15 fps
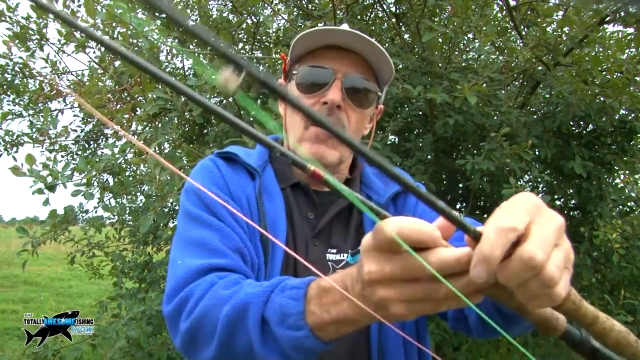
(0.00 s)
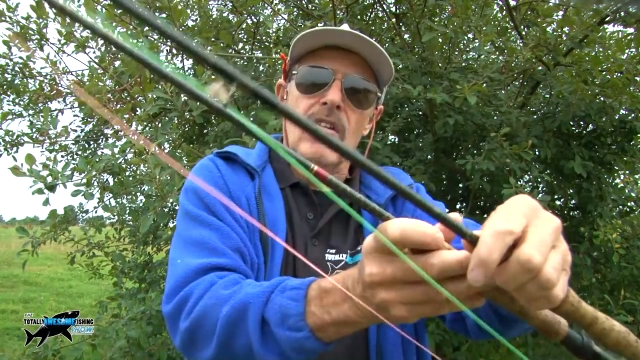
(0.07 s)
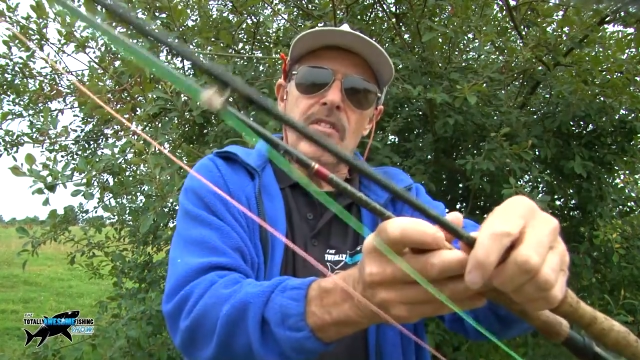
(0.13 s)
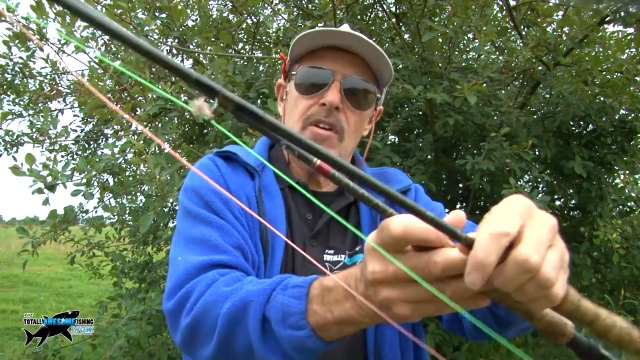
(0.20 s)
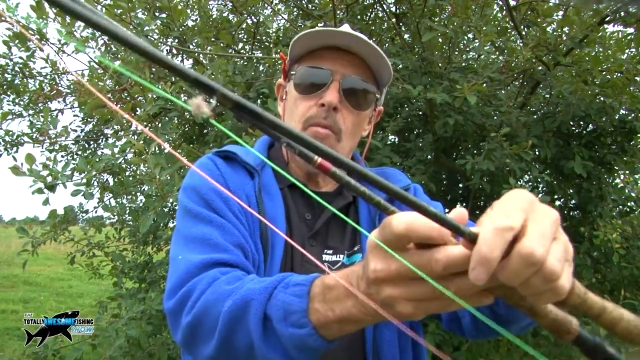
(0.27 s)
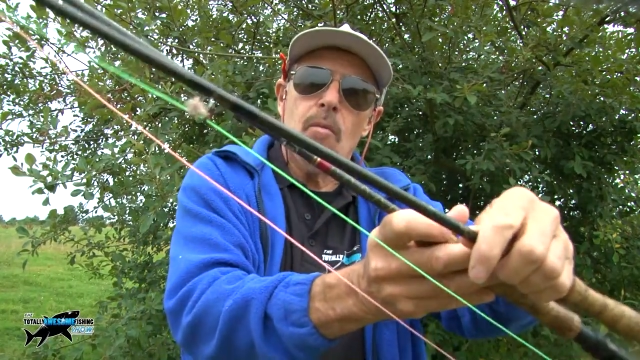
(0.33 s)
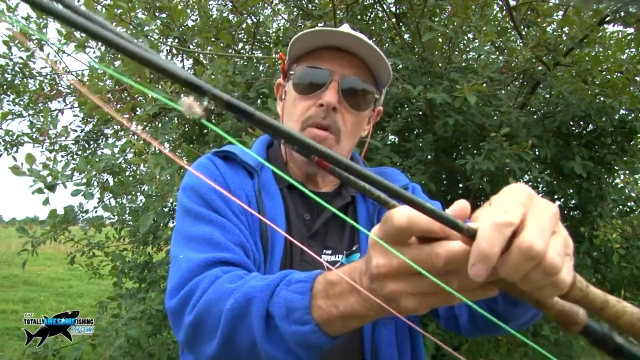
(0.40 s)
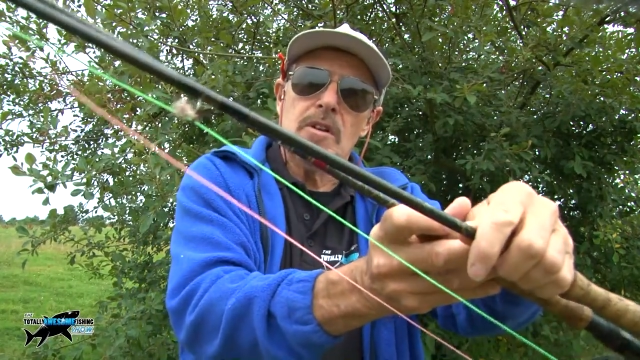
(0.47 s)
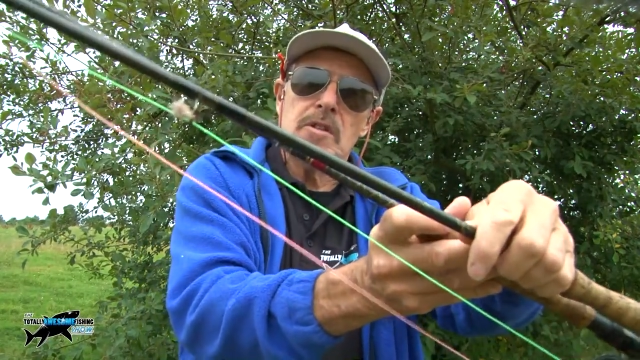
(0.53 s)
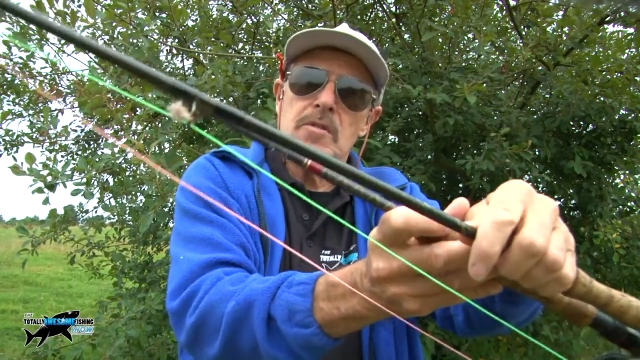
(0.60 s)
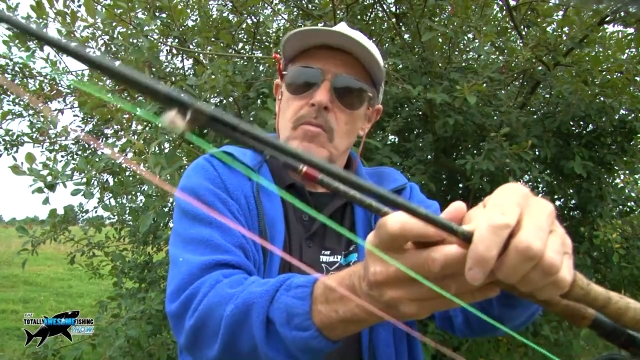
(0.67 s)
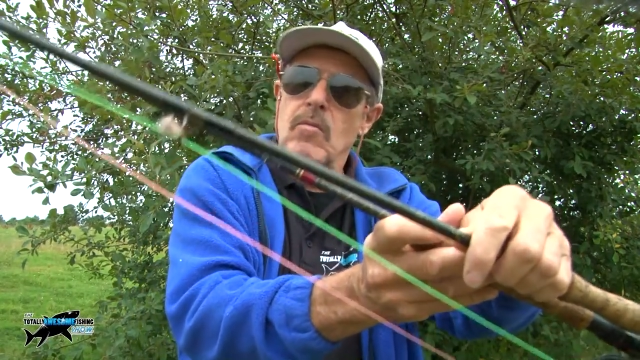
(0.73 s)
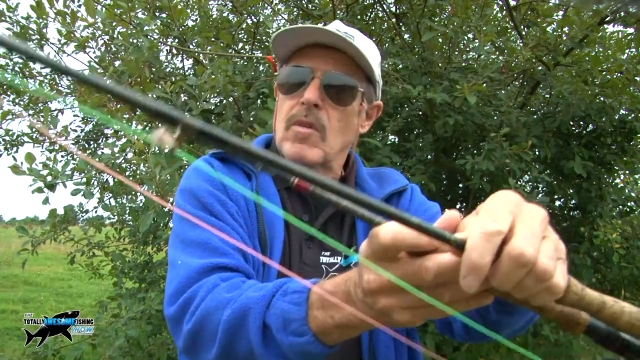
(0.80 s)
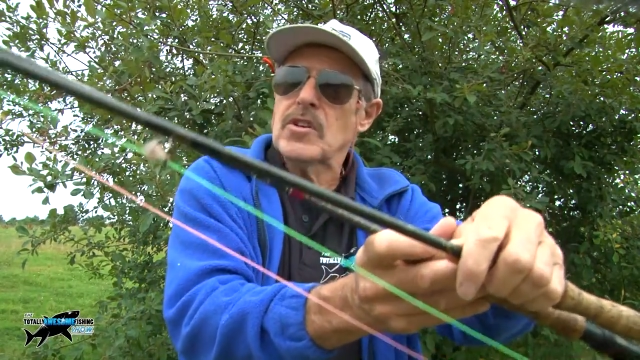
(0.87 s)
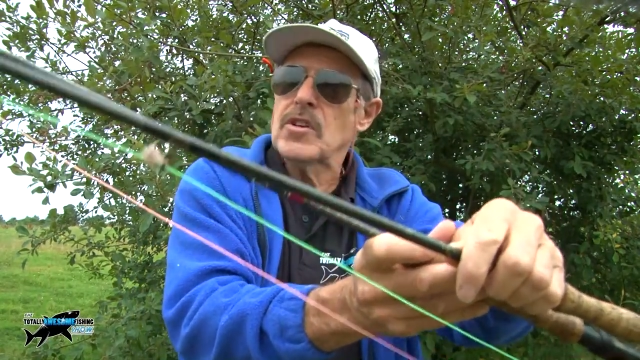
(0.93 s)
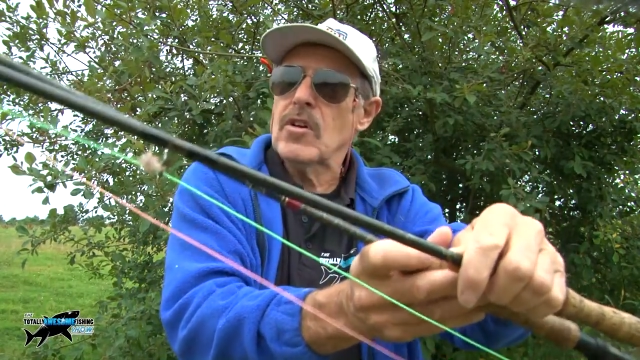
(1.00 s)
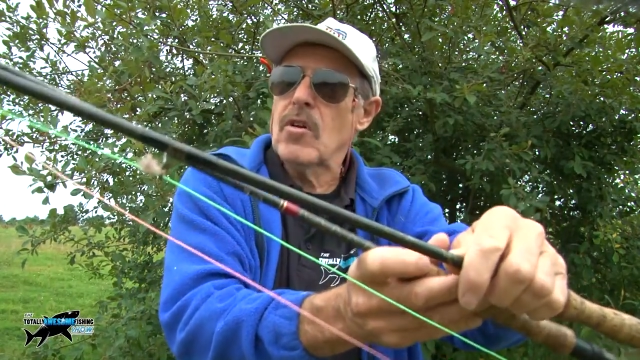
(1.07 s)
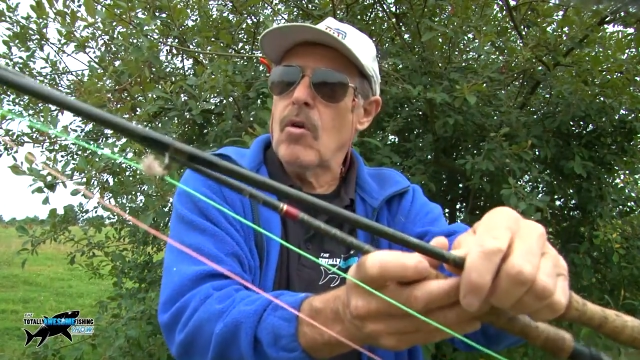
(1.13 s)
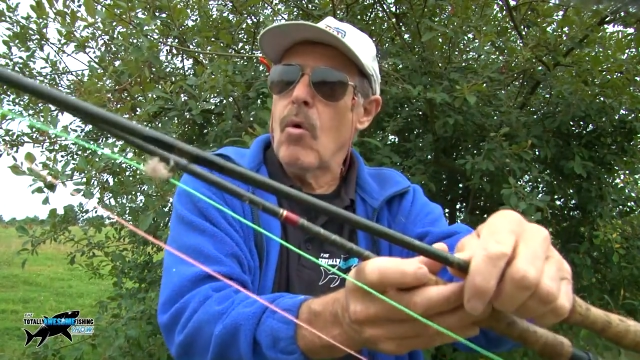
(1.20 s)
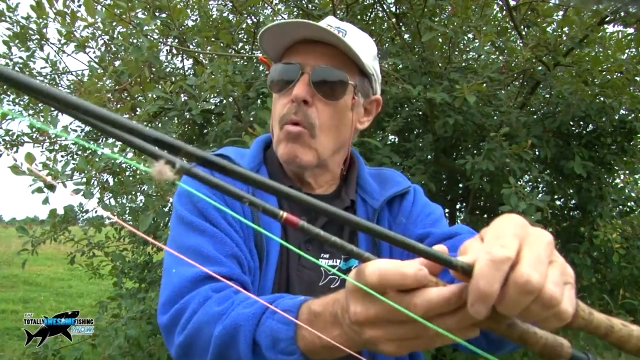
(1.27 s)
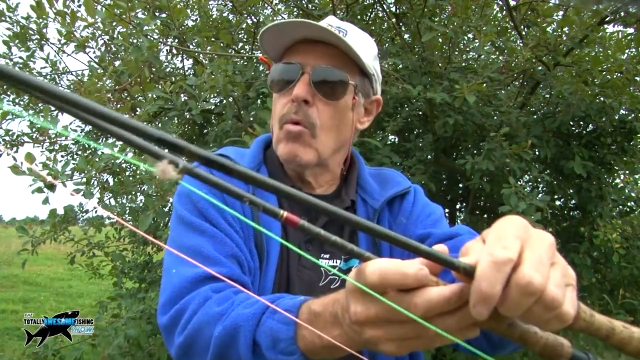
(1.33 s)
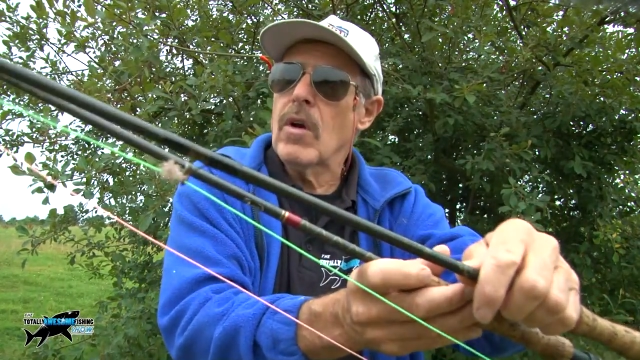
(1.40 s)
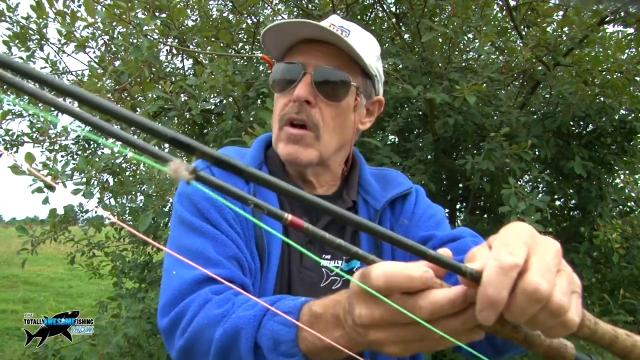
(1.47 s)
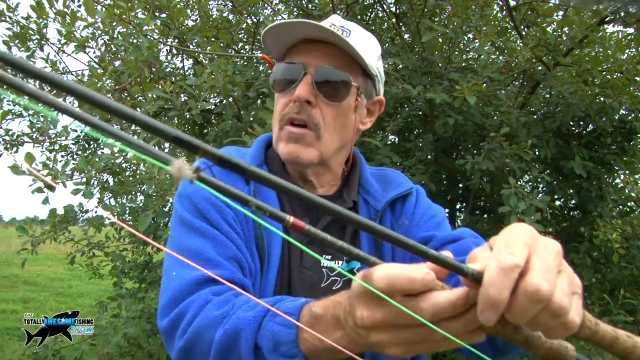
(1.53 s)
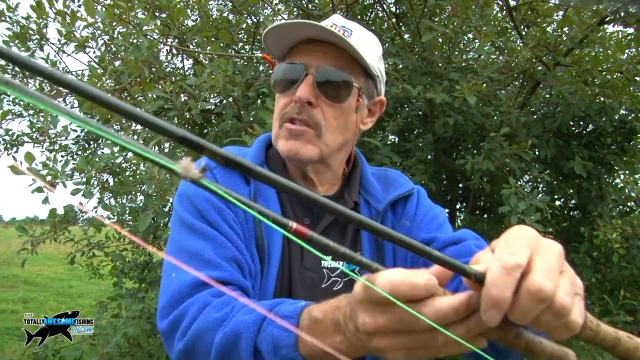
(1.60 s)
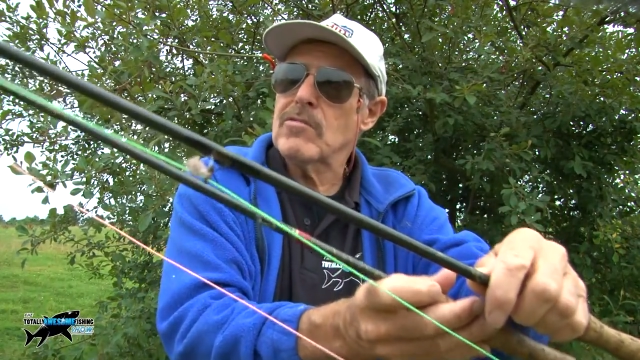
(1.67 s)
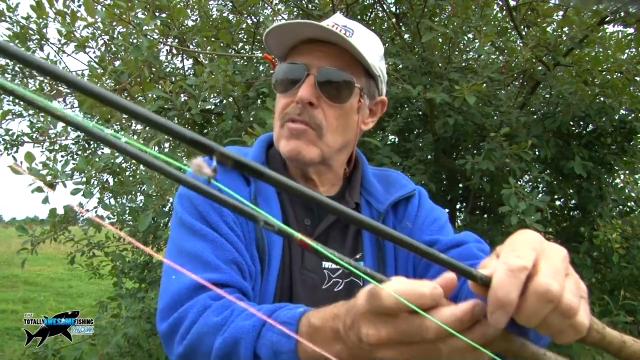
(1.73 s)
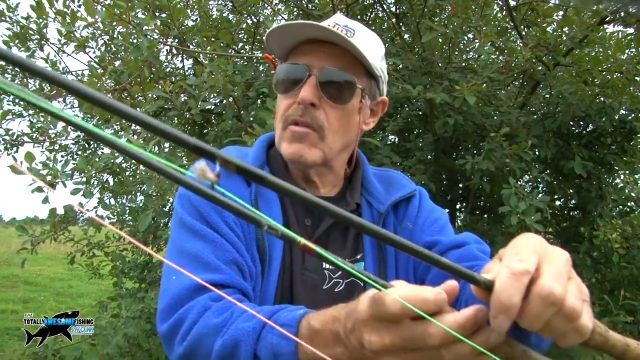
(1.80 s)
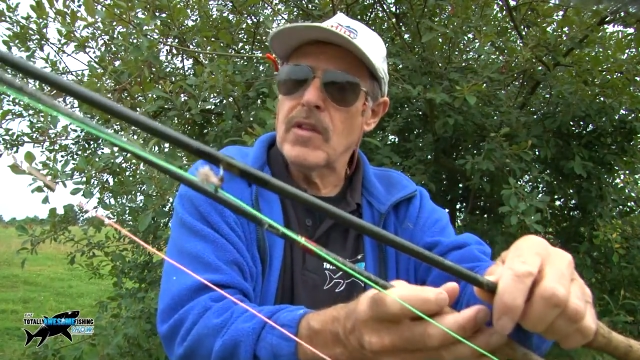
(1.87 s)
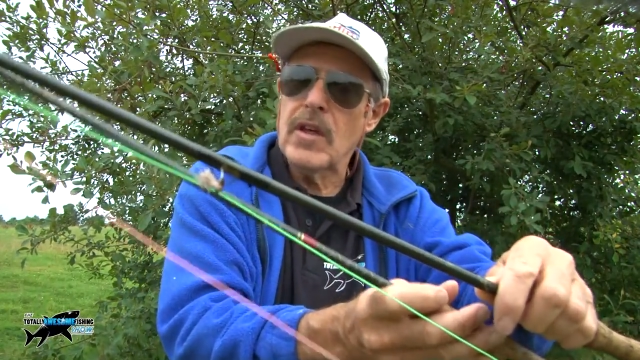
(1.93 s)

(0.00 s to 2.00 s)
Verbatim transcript: I think one's, one's all glass rod,